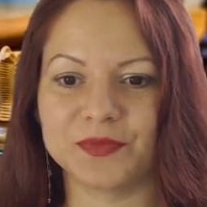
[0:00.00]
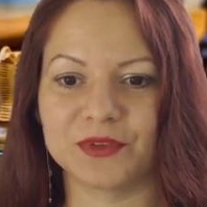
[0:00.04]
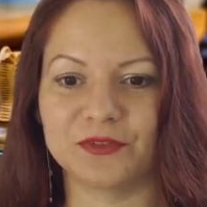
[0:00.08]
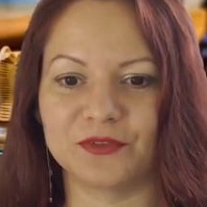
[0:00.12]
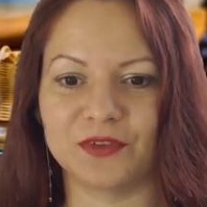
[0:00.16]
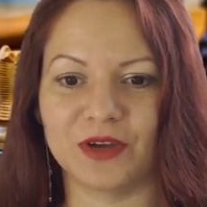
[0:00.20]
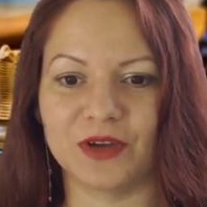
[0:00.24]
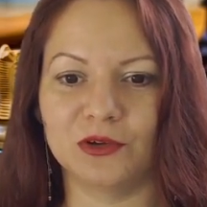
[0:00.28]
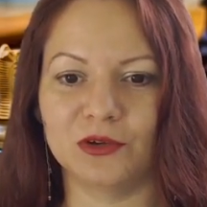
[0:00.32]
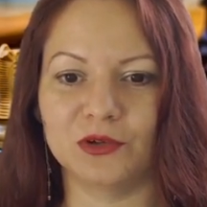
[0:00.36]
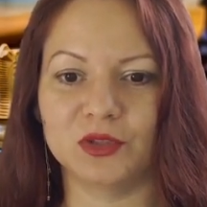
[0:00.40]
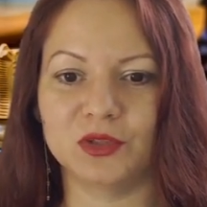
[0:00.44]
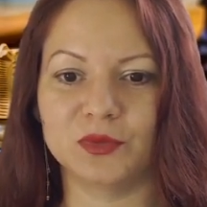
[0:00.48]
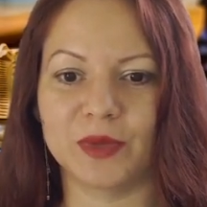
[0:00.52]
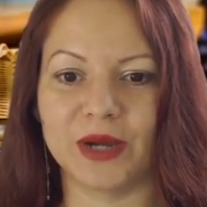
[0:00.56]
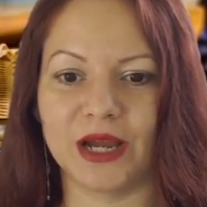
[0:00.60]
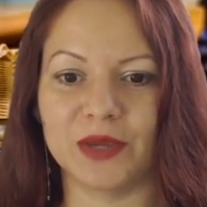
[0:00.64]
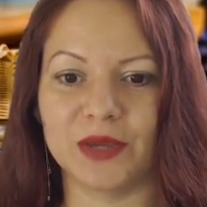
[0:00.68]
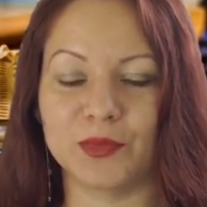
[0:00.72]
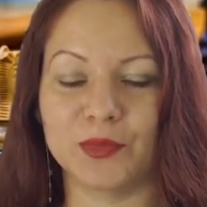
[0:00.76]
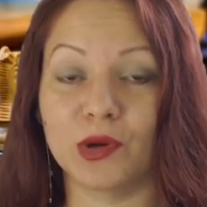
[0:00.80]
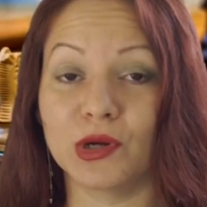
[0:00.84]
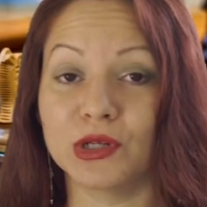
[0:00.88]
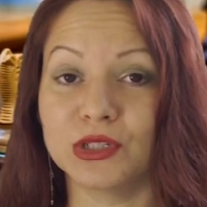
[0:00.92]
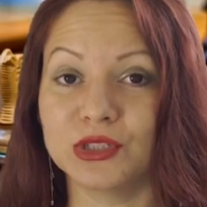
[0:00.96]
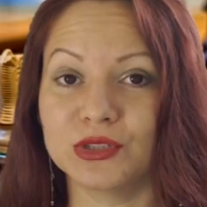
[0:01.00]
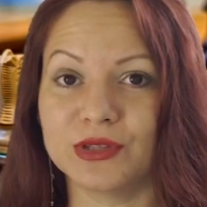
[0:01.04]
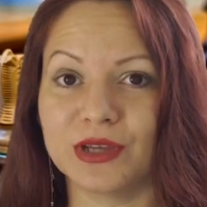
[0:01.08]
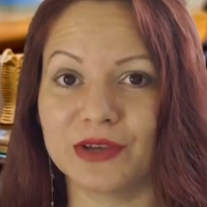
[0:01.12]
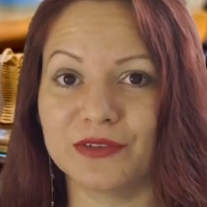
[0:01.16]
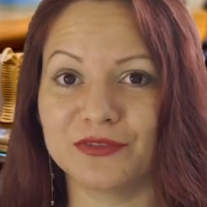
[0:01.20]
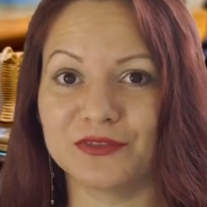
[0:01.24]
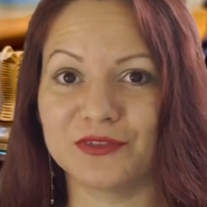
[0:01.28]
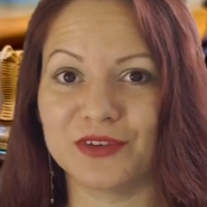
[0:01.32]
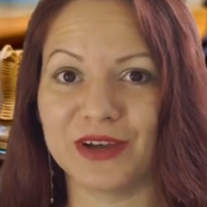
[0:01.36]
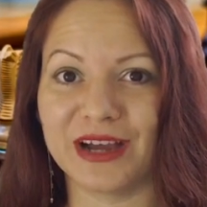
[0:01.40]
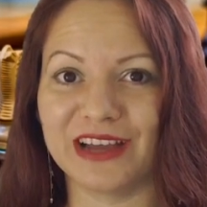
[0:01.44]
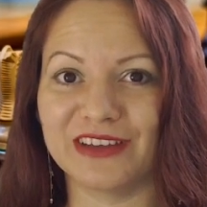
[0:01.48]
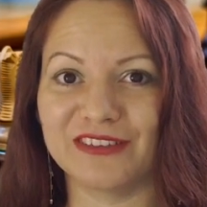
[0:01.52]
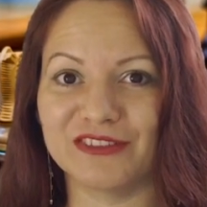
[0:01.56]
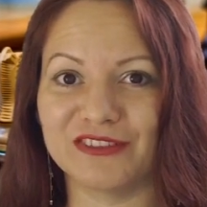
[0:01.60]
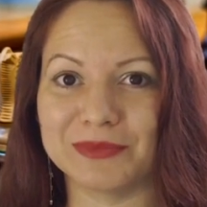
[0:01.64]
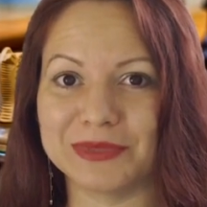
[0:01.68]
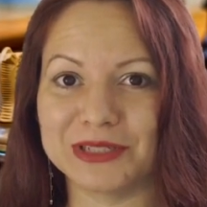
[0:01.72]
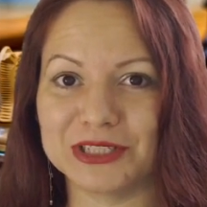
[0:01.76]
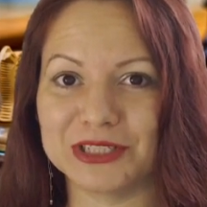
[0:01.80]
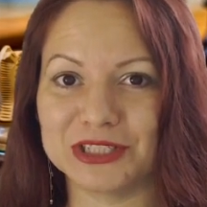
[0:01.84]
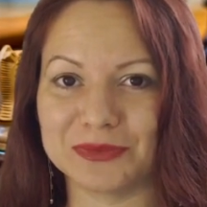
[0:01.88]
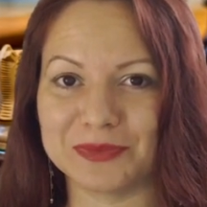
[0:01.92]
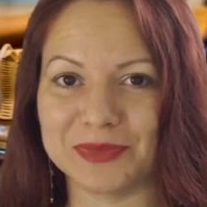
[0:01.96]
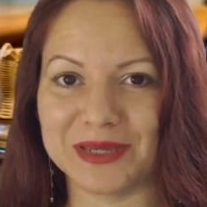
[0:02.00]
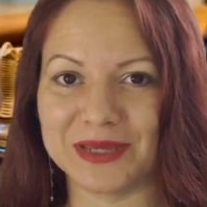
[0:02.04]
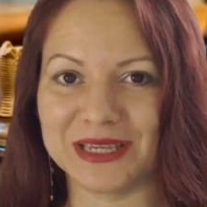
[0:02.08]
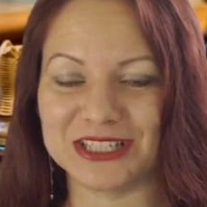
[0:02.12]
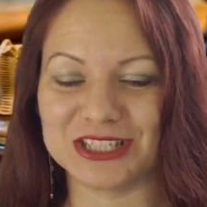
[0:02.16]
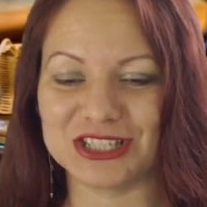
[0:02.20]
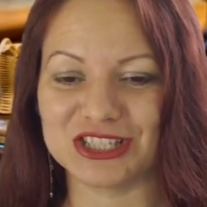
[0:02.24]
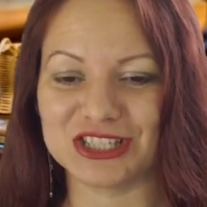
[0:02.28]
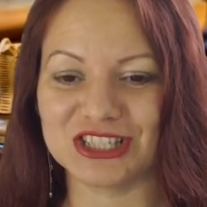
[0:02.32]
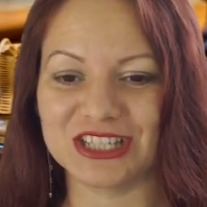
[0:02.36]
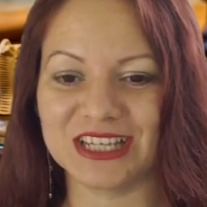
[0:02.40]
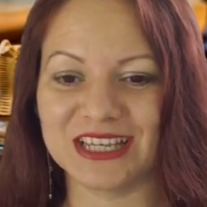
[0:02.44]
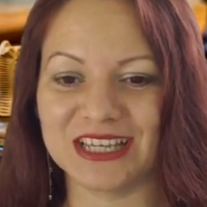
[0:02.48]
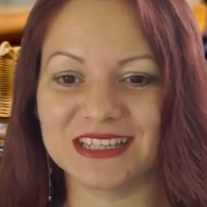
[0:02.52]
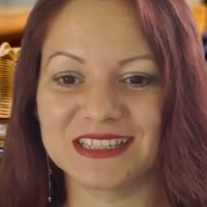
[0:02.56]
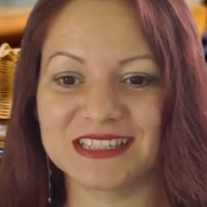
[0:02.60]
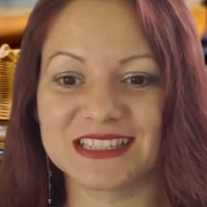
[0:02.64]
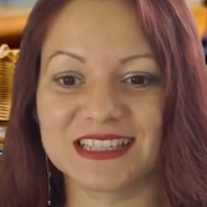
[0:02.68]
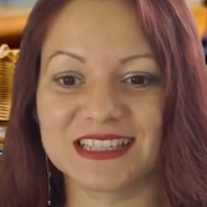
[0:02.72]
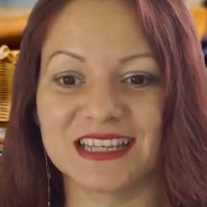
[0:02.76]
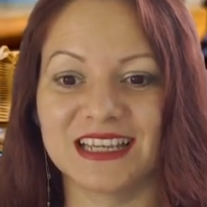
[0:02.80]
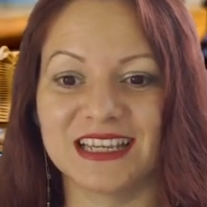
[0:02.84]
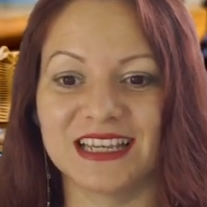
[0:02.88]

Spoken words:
followed by pawn to f5, bishop h6,